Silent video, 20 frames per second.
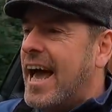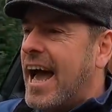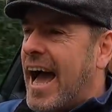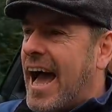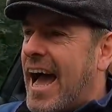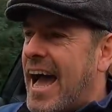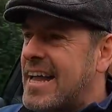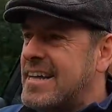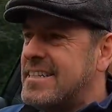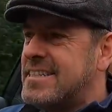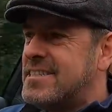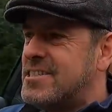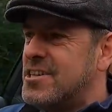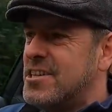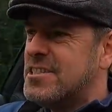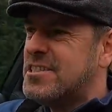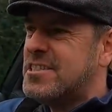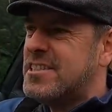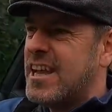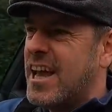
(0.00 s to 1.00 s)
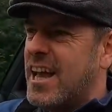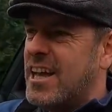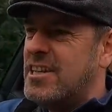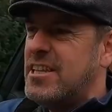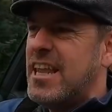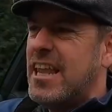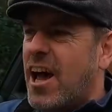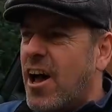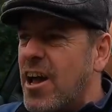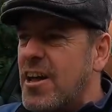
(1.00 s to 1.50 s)
and just a
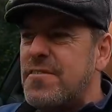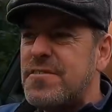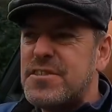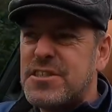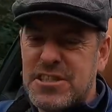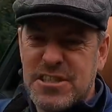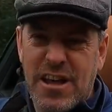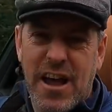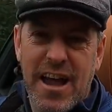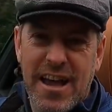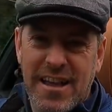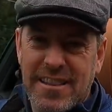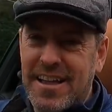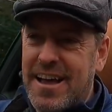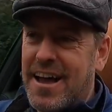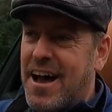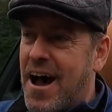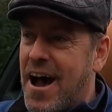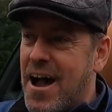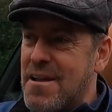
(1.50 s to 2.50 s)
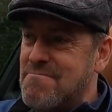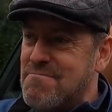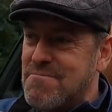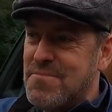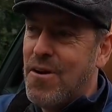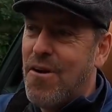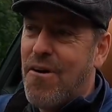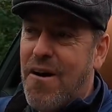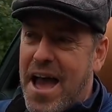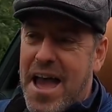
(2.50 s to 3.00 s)
lifestyle that I'm
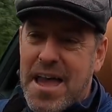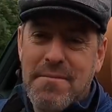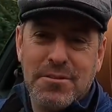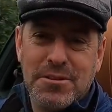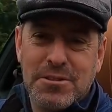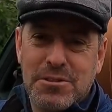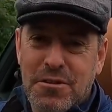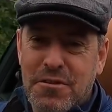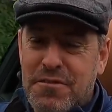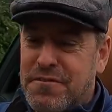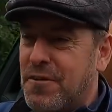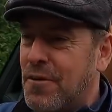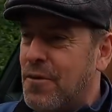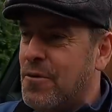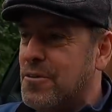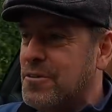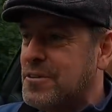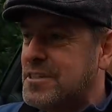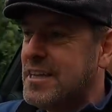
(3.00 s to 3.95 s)
not able to afford,